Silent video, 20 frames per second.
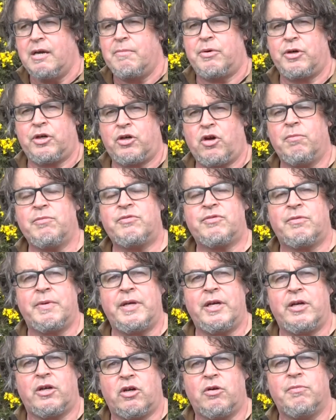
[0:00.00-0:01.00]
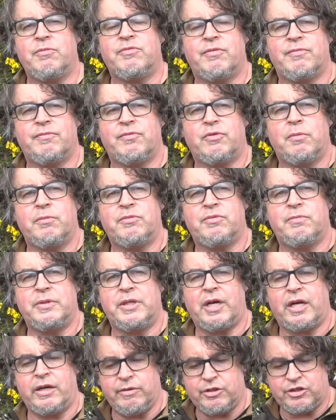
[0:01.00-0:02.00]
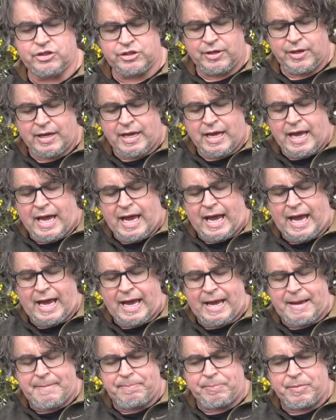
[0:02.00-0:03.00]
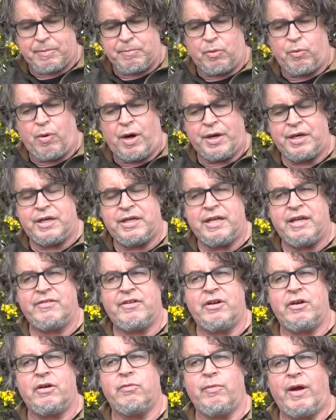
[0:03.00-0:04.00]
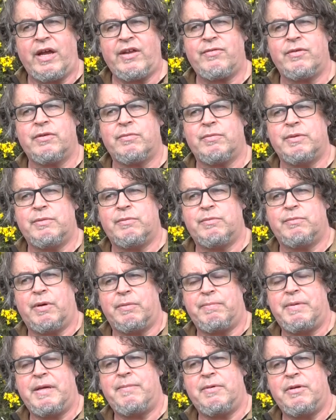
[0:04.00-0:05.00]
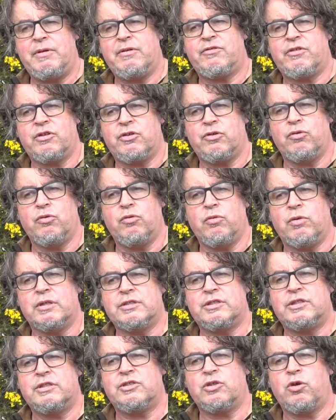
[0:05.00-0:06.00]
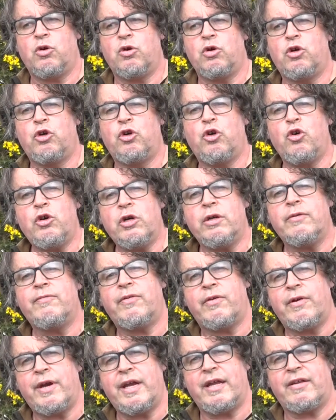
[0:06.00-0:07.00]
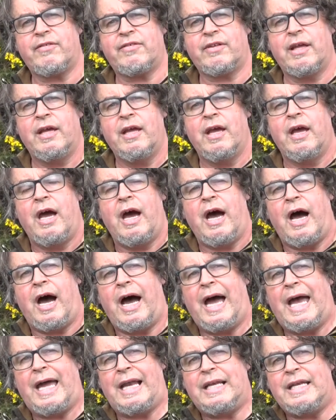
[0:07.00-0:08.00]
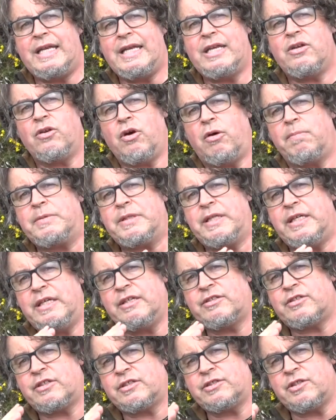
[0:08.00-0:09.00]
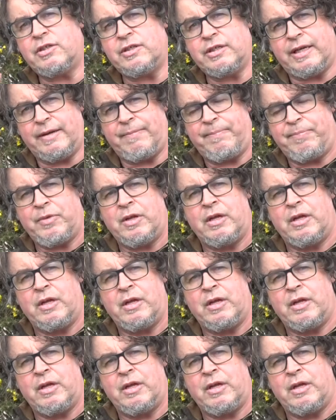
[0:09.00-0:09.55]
But it comes from here. It comes from the Irish. But one of the things here in Wexford, what people used to do was used to go gugging for eggs, leading up to Easter Sunday.